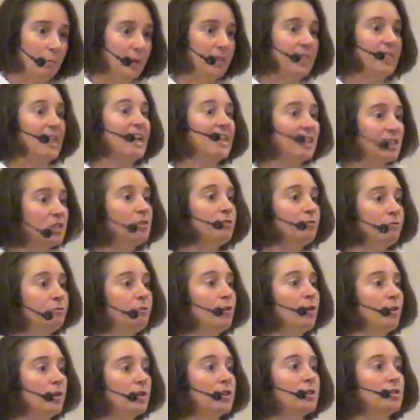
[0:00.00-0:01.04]
But that's the
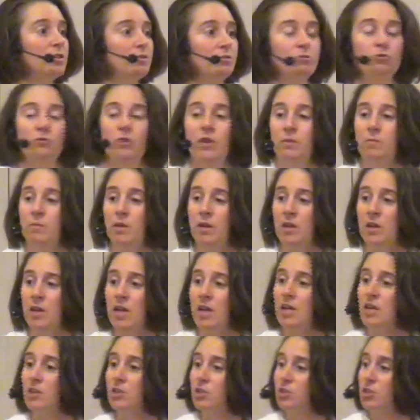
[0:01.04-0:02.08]
focus of treatment,
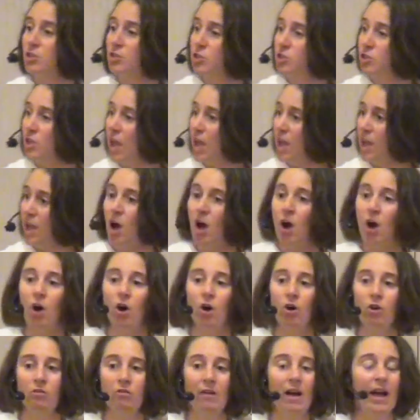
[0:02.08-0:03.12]
is to say,
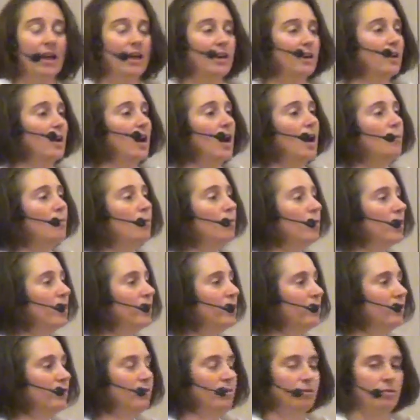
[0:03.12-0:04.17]
all right, I'm
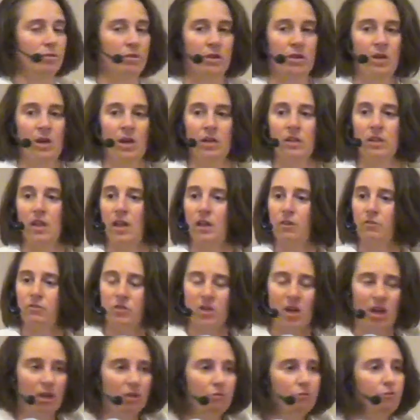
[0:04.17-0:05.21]
with you. A lot
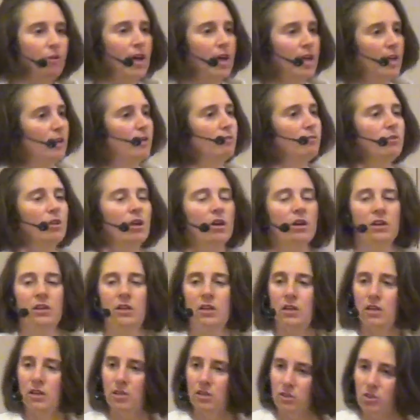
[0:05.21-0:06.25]
of tonifying of
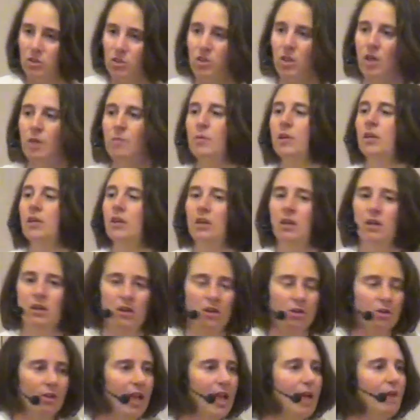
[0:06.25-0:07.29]
lung yin, stomach yin,
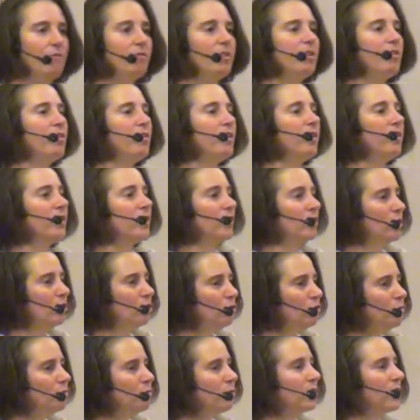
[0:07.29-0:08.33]
you know, everything
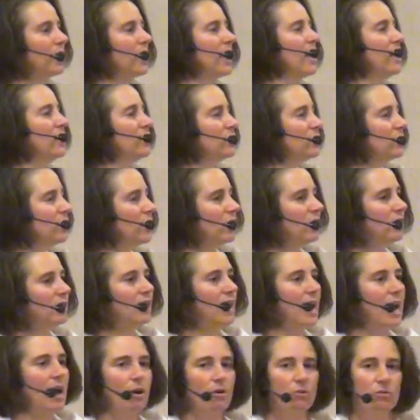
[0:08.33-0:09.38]
that lubricates
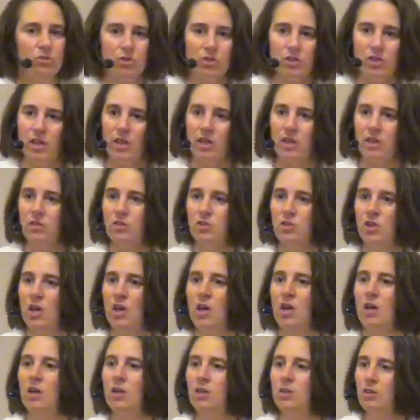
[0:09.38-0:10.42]
allows things
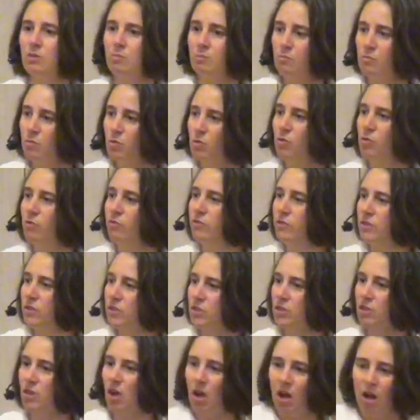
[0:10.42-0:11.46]
to move,
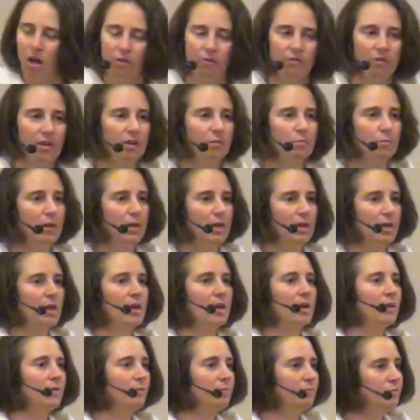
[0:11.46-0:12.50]
dissolve, and
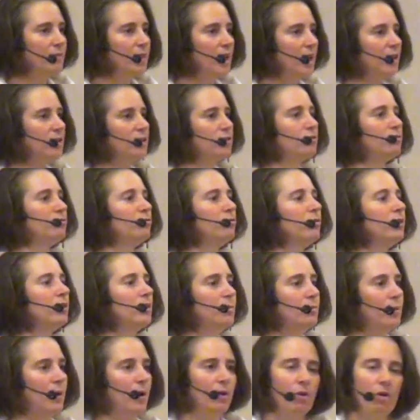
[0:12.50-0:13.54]
be
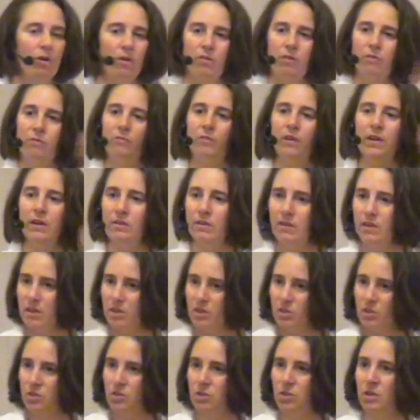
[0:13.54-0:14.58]
extruded by all the
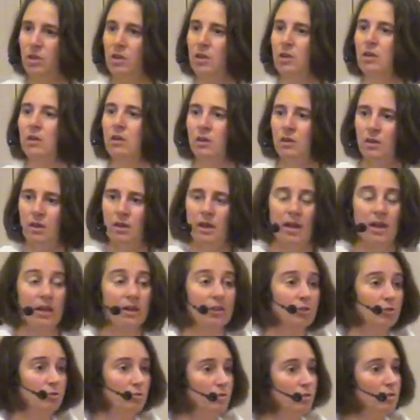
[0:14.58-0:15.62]
various
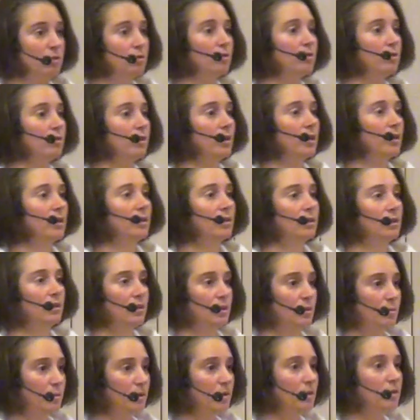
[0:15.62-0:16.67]
excretory,
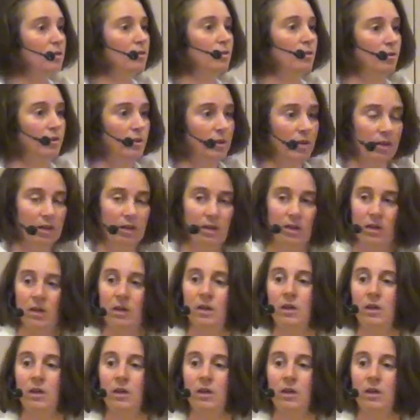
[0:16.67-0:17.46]
eliminatory